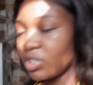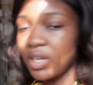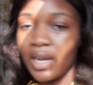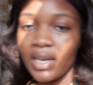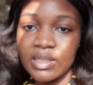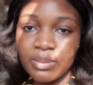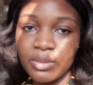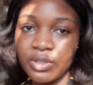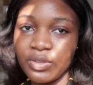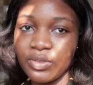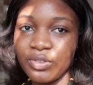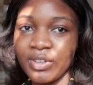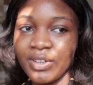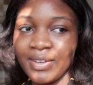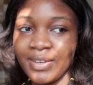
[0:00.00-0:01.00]
to last me
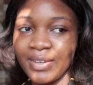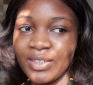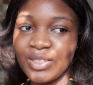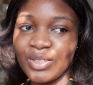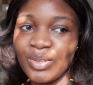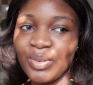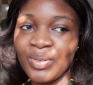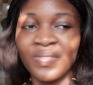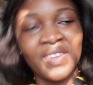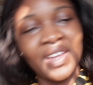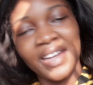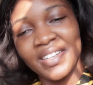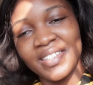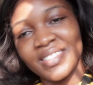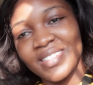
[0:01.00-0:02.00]
through the day. So that is